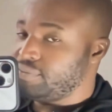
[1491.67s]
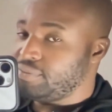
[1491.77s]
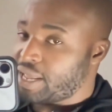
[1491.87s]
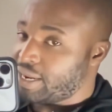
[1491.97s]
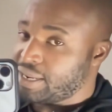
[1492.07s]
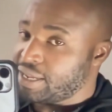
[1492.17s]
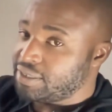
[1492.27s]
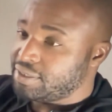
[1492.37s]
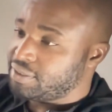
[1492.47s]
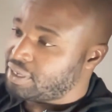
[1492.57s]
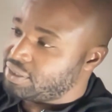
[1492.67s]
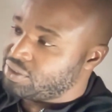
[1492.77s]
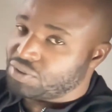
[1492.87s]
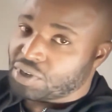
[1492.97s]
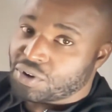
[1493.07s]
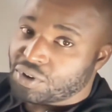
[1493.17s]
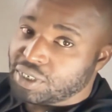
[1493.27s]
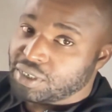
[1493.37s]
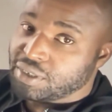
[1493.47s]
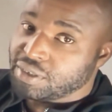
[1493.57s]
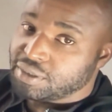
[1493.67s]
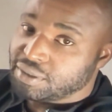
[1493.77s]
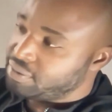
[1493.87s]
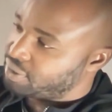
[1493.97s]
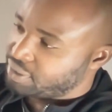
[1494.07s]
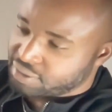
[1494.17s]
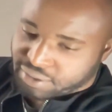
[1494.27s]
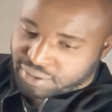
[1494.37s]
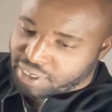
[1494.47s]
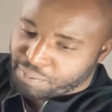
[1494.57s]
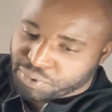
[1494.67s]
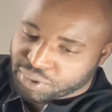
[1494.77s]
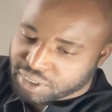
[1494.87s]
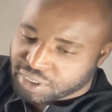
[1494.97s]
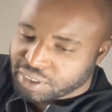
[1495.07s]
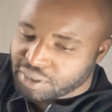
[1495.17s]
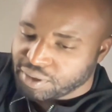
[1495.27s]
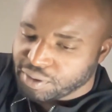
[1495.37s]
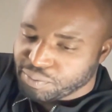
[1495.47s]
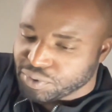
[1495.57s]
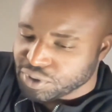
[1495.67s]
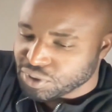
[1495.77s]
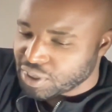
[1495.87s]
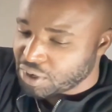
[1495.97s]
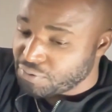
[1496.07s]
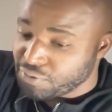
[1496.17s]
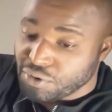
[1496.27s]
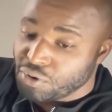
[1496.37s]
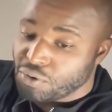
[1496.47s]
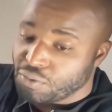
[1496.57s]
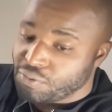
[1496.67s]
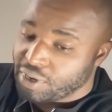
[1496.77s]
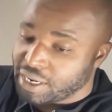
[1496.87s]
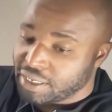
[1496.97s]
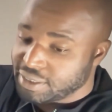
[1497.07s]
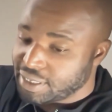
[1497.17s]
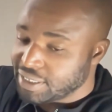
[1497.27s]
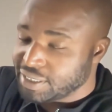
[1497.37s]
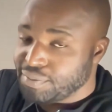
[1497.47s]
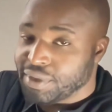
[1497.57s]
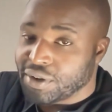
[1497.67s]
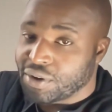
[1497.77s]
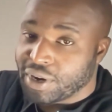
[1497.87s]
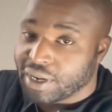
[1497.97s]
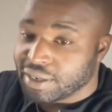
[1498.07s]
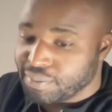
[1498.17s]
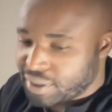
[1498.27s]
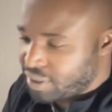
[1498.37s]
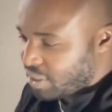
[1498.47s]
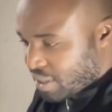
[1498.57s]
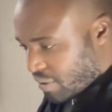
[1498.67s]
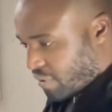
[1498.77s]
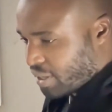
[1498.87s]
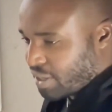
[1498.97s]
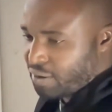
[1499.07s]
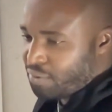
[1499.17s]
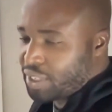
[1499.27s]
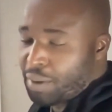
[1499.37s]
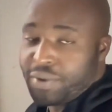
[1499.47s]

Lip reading: like that, and it's recording. And I put it in a position. I don't even know whether it's getting me correctly, but right now, what I'm